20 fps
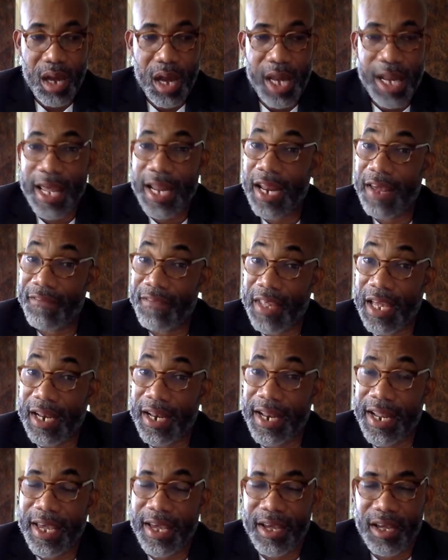And I left
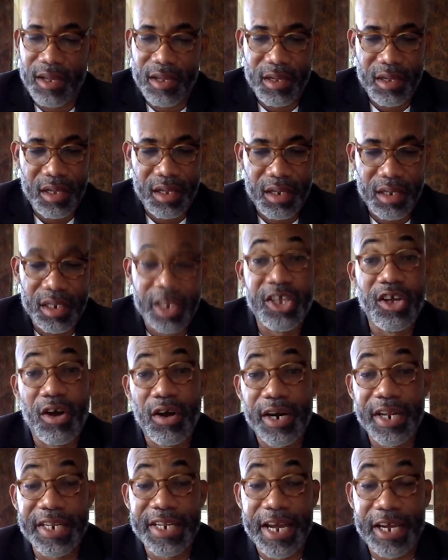that there. The
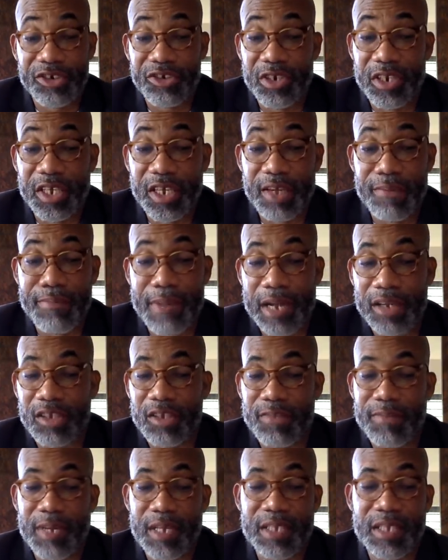young lady actually came back
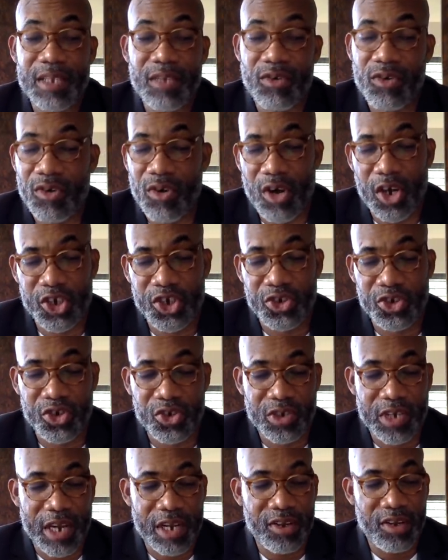to me and said, oh gosh, you
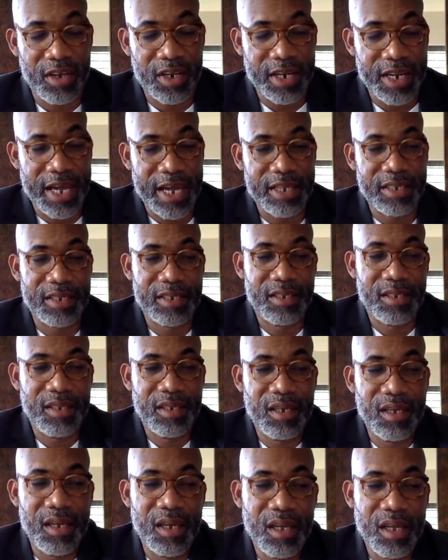shouldn't have done that.
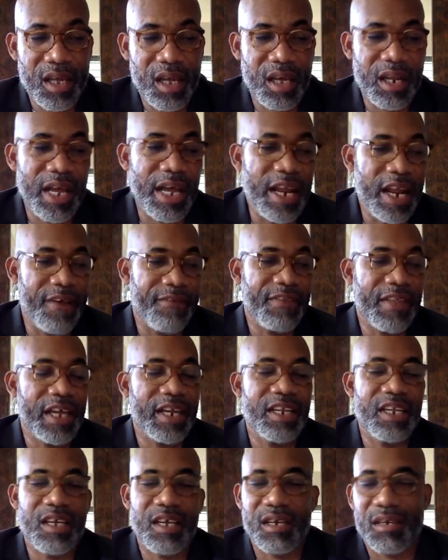And I left
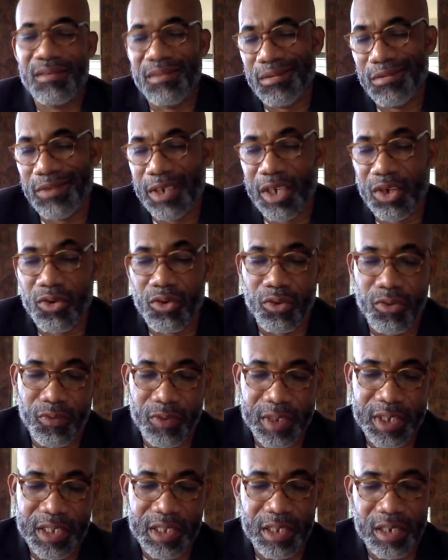that there. We cool.
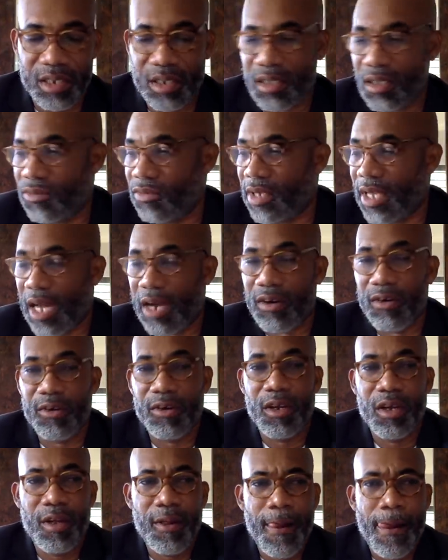We are
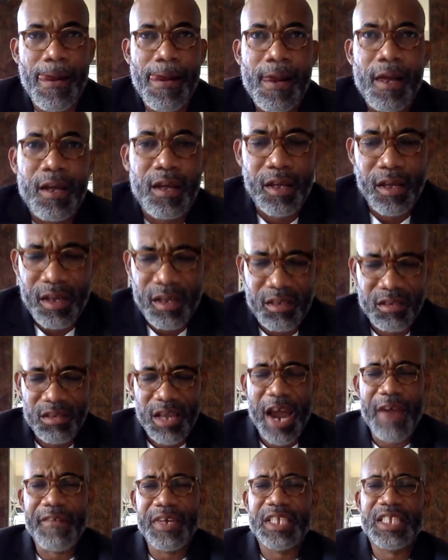good. So
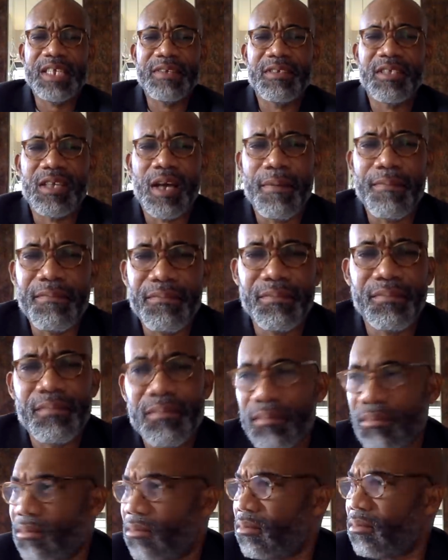I received some
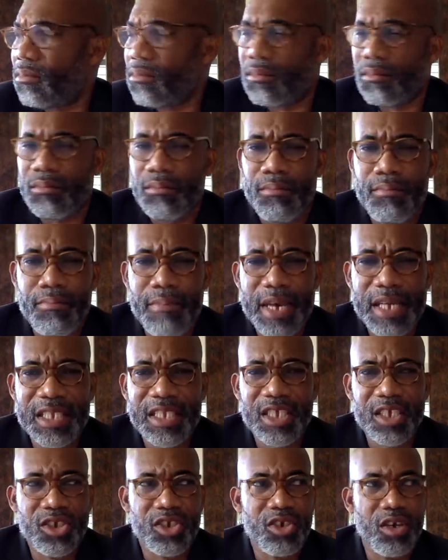
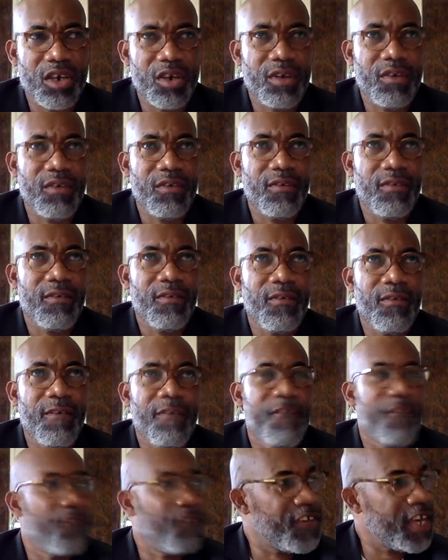message on
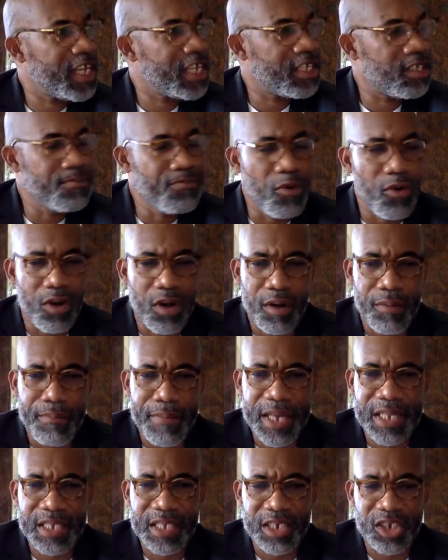Facebook
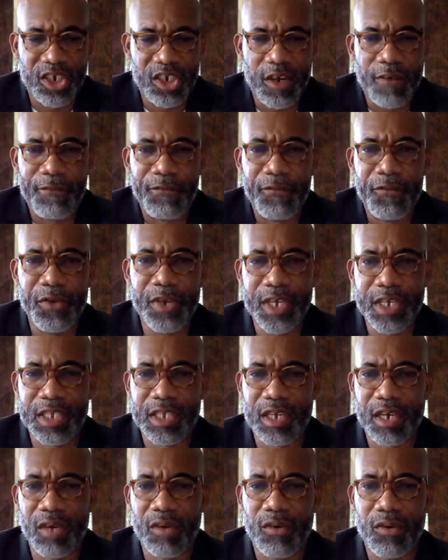Messenger a few days
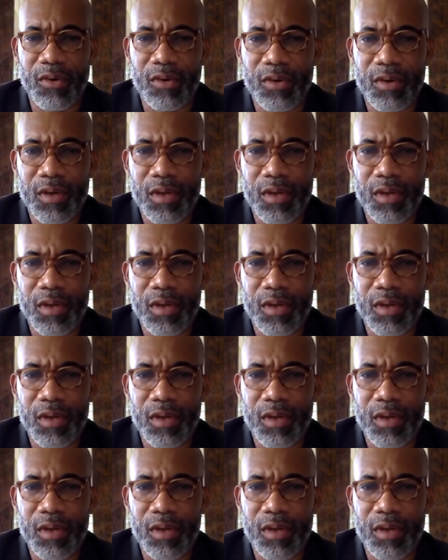ago.